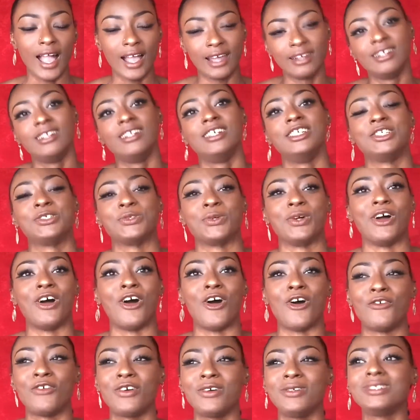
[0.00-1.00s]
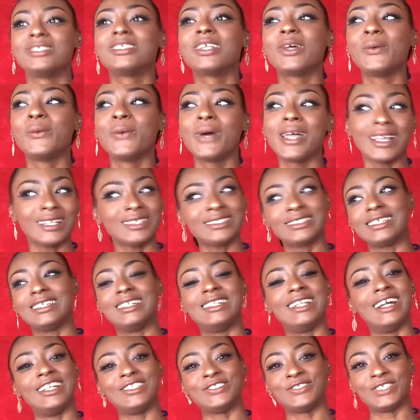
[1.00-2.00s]
And the lights were off. I was like, why is the
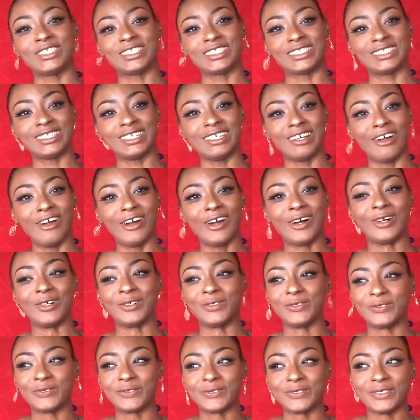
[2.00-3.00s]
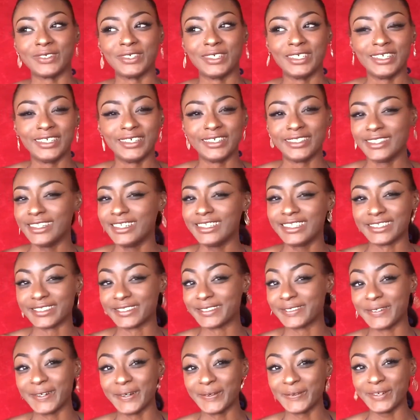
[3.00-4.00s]
electricity off? This
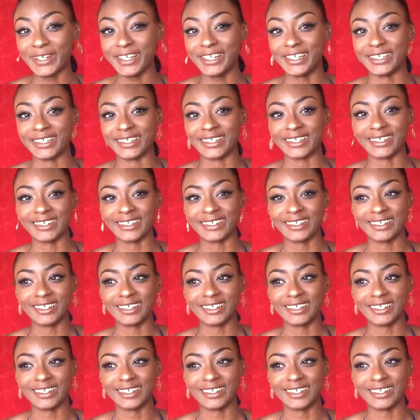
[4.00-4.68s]
is so weird.